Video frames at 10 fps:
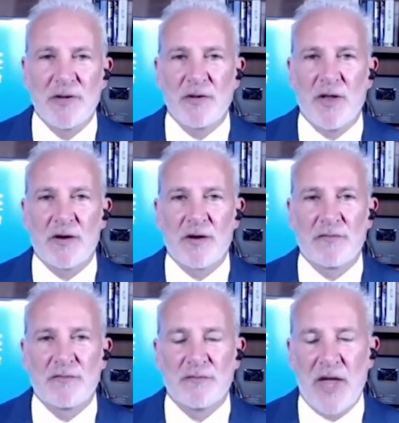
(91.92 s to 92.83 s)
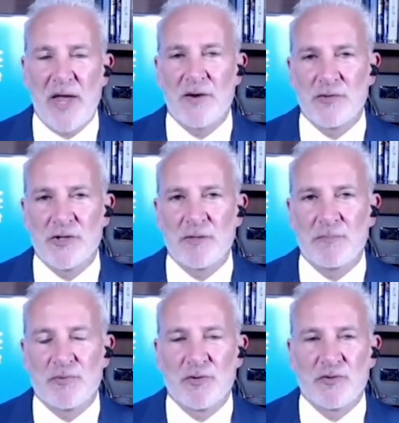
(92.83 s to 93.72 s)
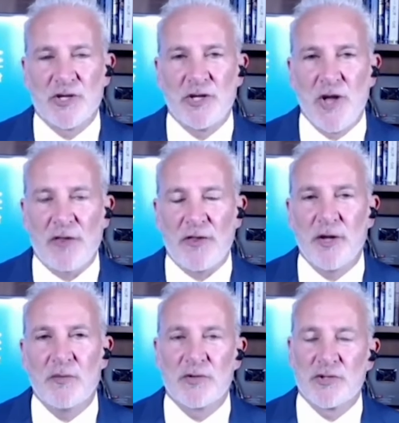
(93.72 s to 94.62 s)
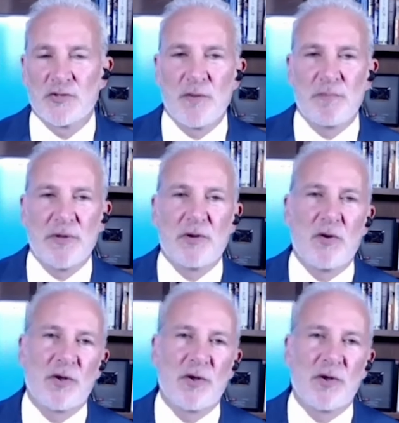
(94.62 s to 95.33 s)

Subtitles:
a lot of energy producing nothing, which is what Bitcoin